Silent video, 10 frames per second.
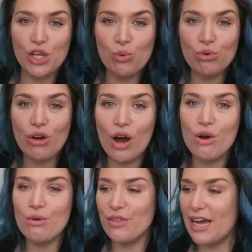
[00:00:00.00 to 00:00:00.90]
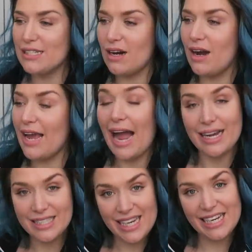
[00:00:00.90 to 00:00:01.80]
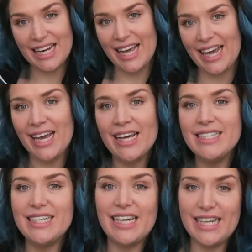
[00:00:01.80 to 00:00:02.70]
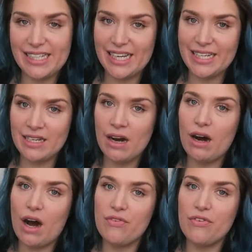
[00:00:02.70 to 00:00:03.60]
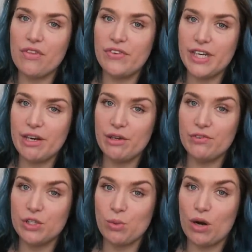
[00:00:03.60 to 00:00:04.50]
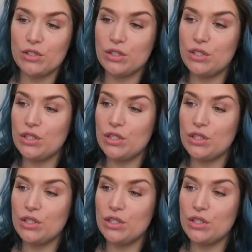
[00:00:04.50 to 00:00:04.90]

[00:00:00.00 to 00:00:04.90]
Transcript: you will know that I accidentally deleted half of the video you've just watched.